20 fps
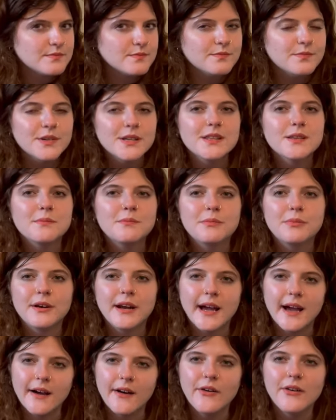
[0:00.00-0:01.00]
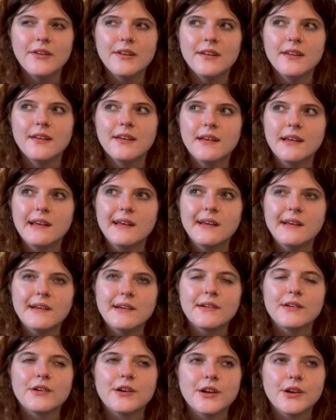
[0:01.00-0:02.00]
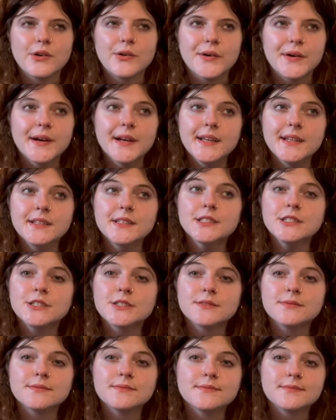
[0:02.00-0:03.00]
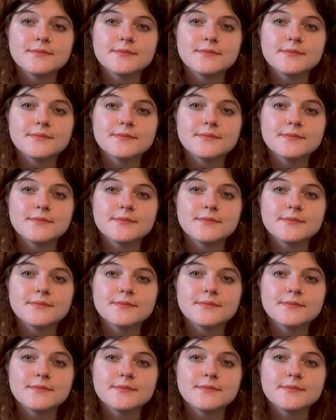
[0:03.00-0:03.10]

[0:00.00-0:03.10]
with a brown or an orange.